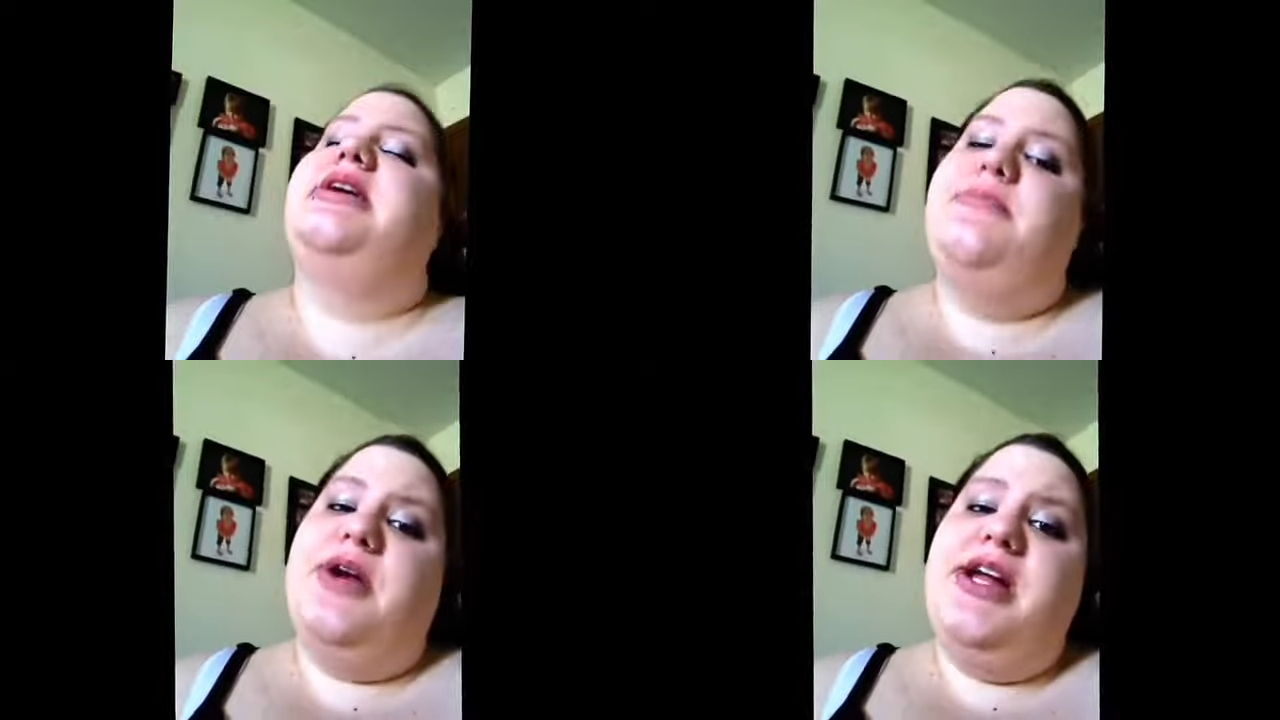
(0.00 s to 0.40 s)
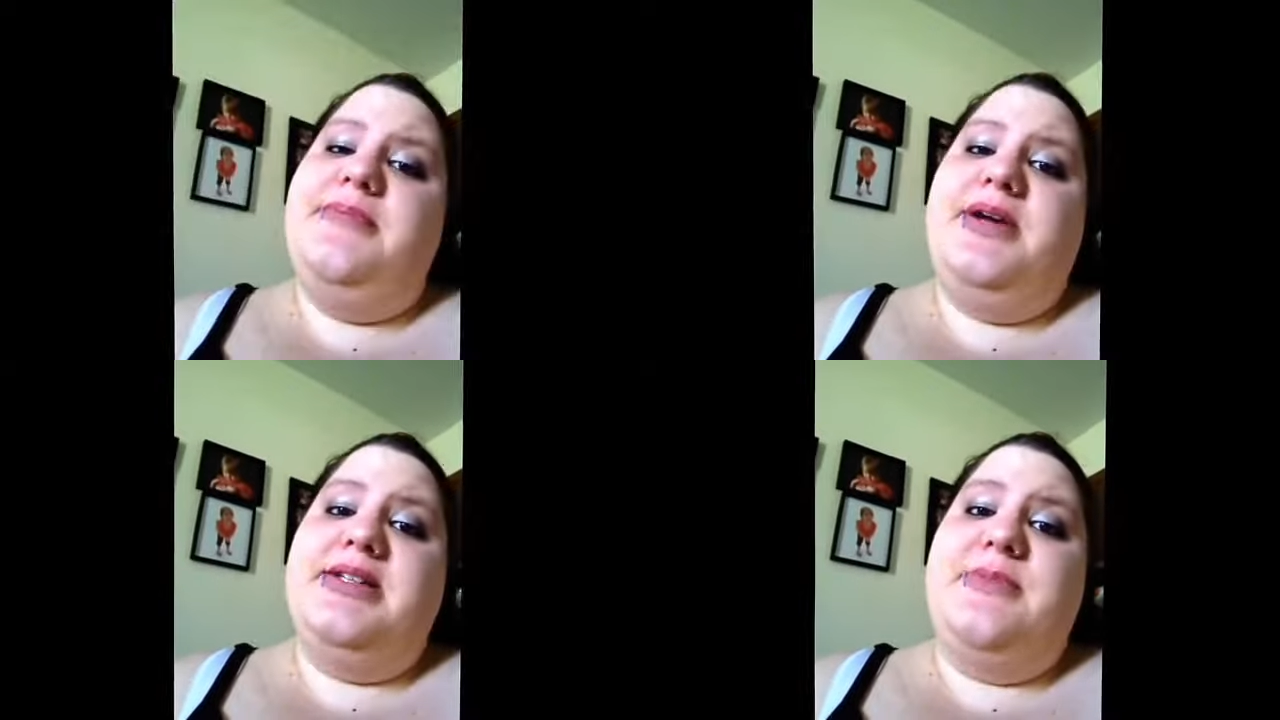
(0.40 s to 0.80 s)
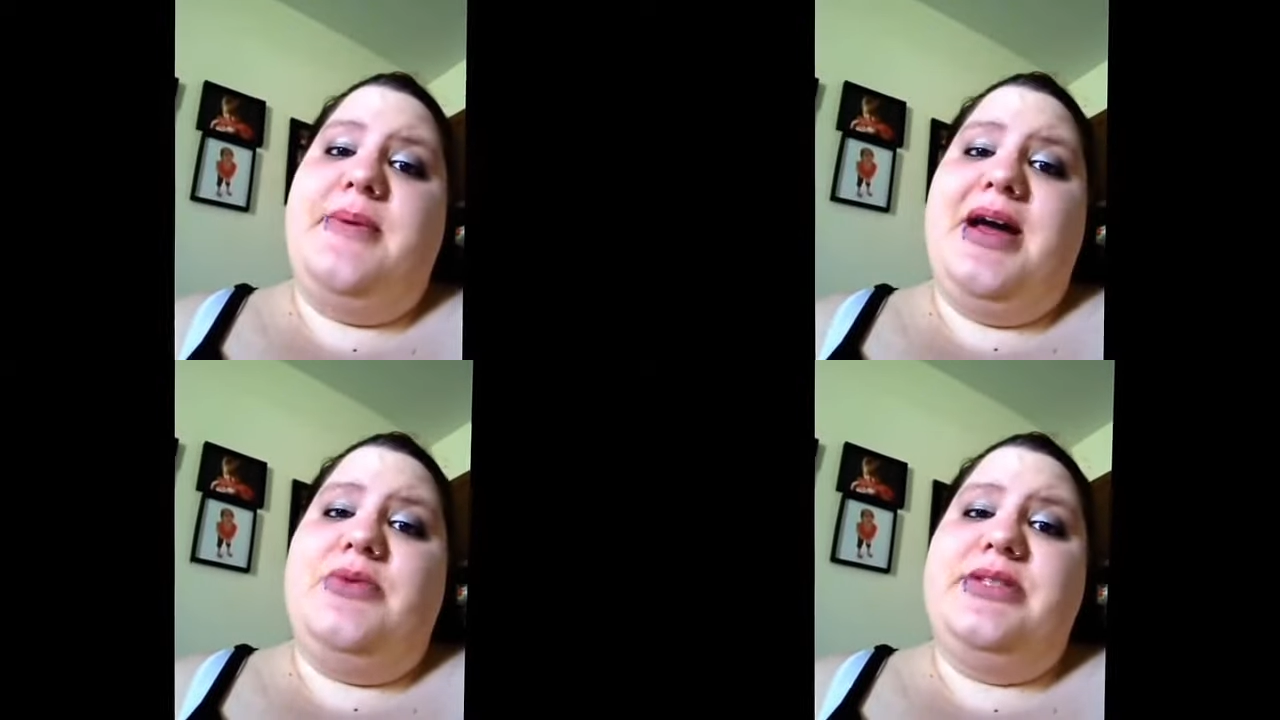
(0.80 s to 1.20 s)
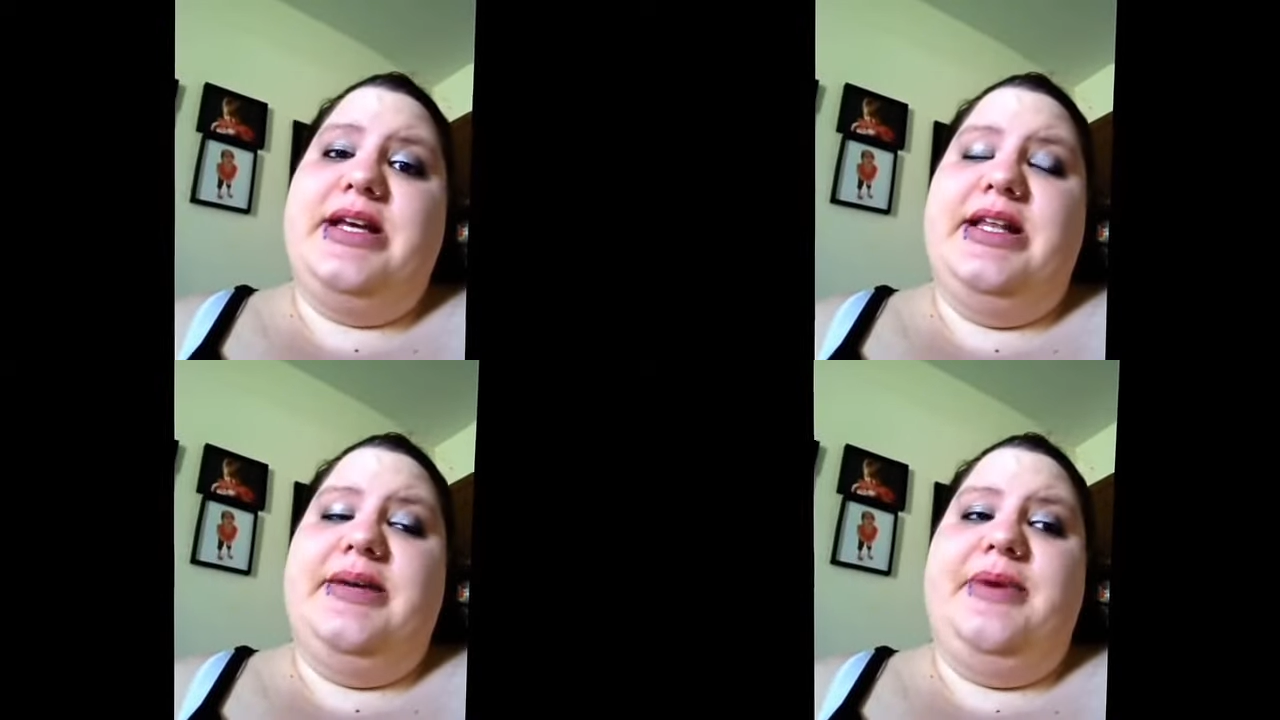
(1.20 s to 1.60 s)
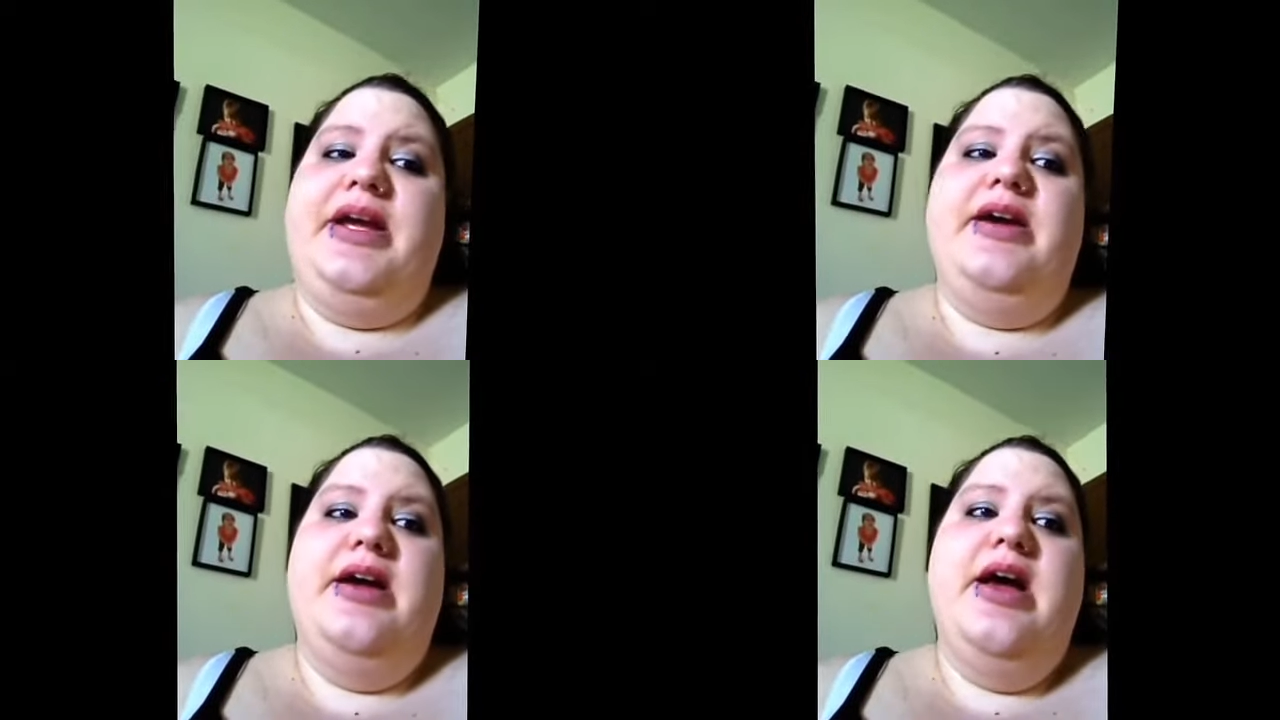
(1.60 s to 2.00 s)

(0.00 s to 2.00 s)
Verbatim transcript: a break because my back was killing me.